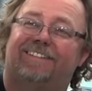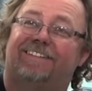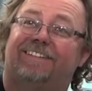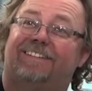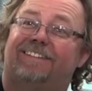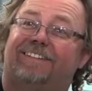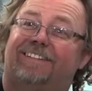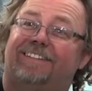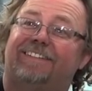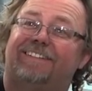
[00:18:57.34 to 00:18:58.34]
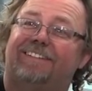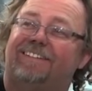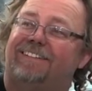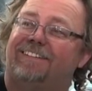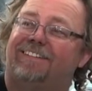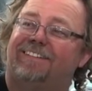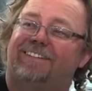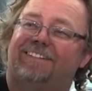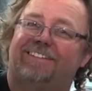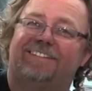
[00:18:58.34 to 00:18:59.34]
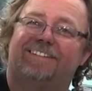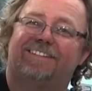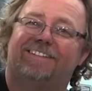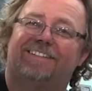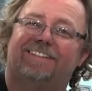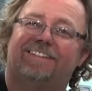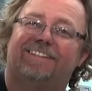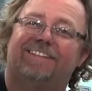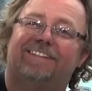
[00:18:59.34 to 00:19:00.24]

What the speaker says: This person isn't speaking.